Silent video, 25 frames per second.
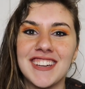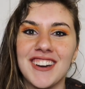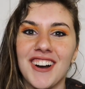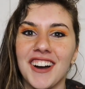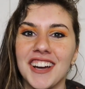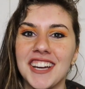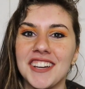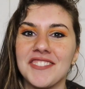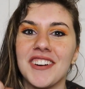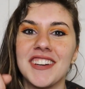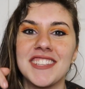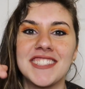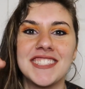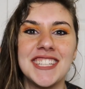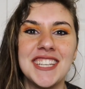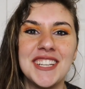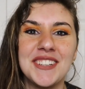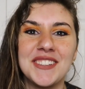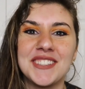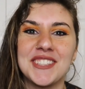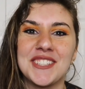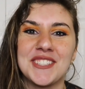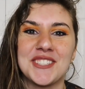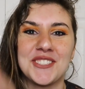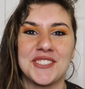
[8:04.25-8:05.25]
Kong if I see
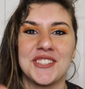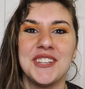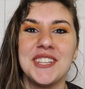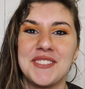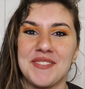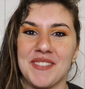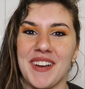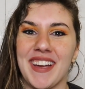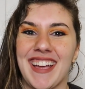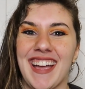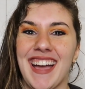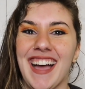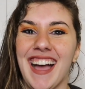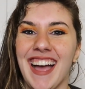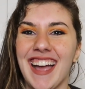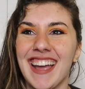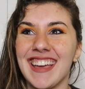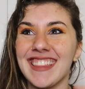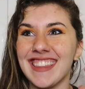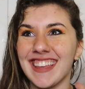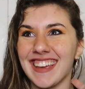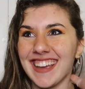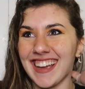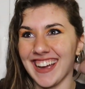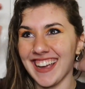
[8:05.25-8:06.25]
you in the streets, my guy.
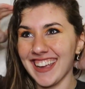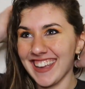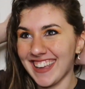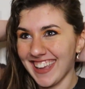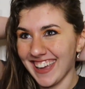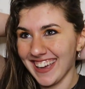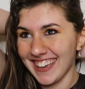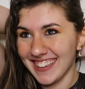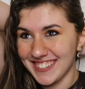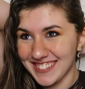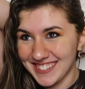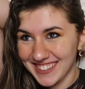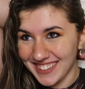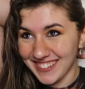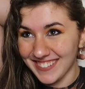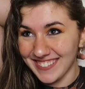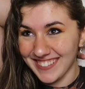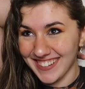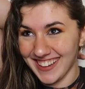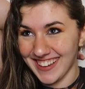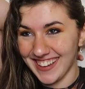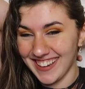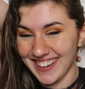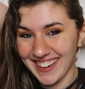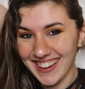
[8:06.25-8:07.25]
Like, I can't do
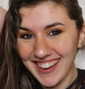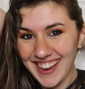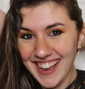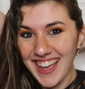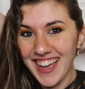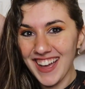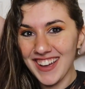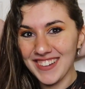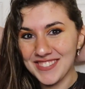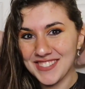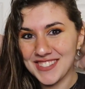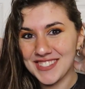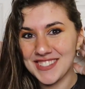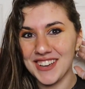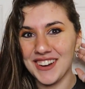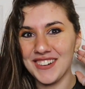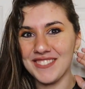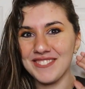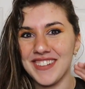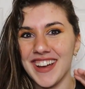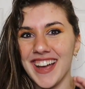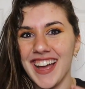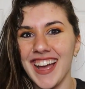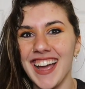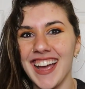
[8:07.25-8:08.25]
it. I'm
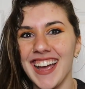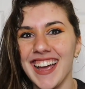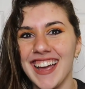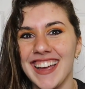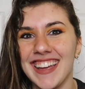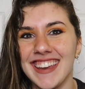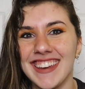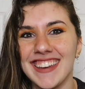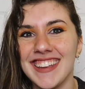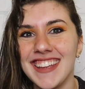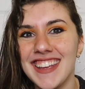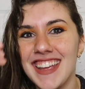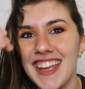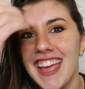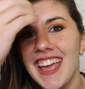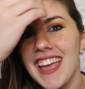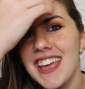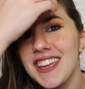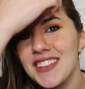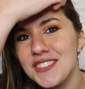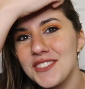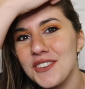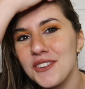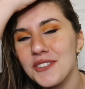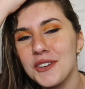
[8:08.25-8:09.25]
so mad.
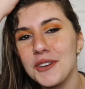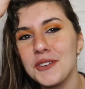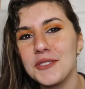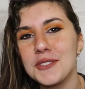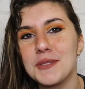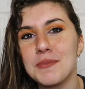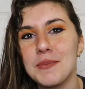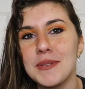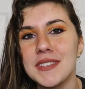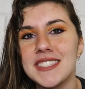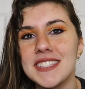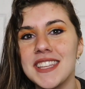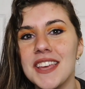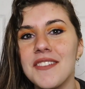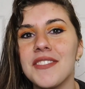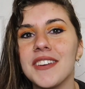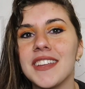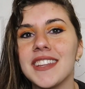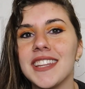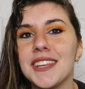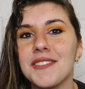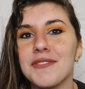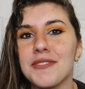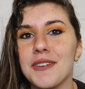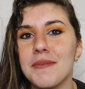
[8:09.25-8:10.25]
Izuku,
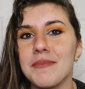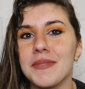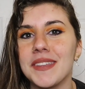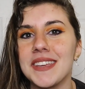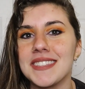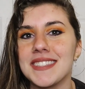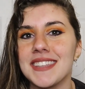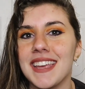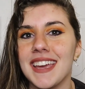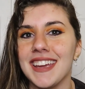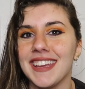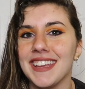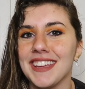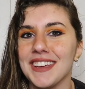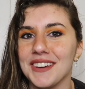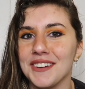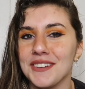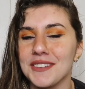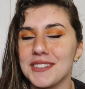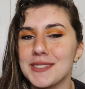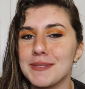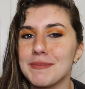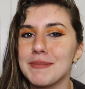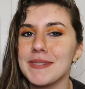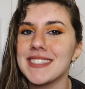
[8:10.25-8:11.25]
specifically from this
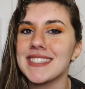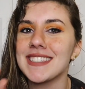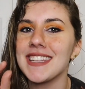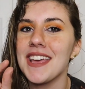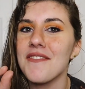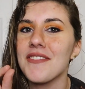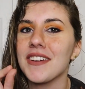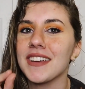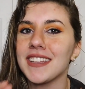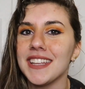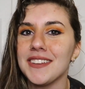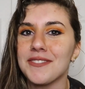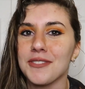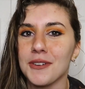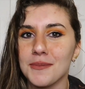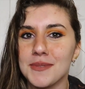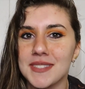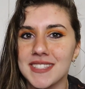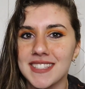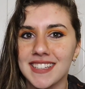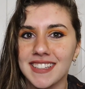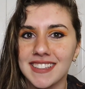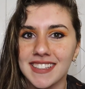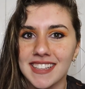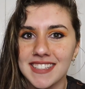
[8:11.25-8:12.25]
AU, specifically from
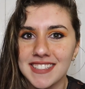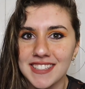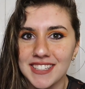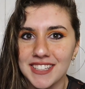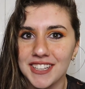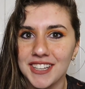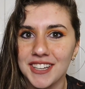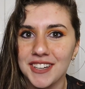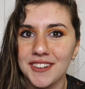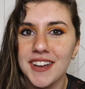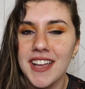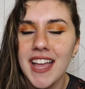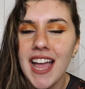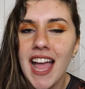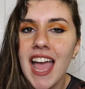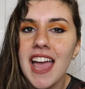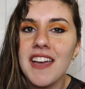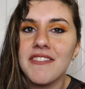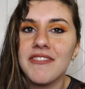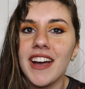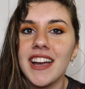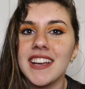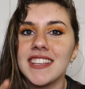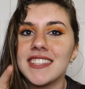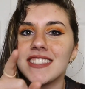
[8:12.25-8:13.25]
Still Into You.
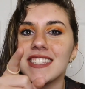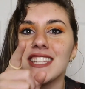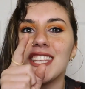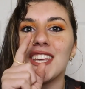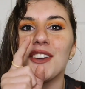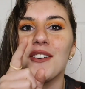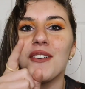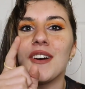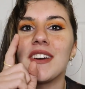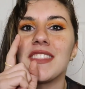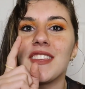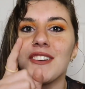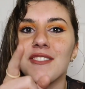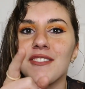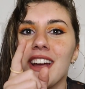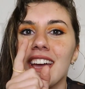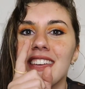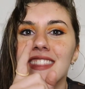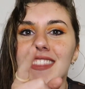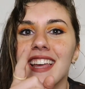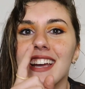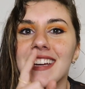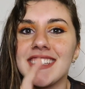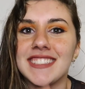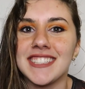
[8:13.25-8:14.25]
If I see you in the
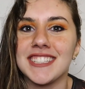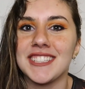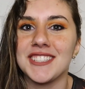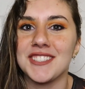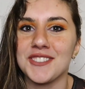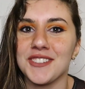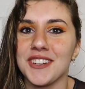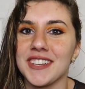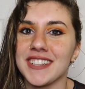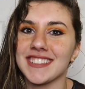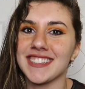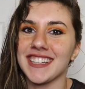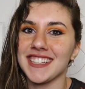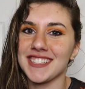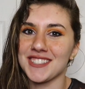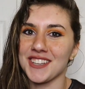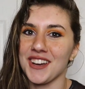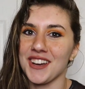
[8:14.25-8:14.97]
red light district, let's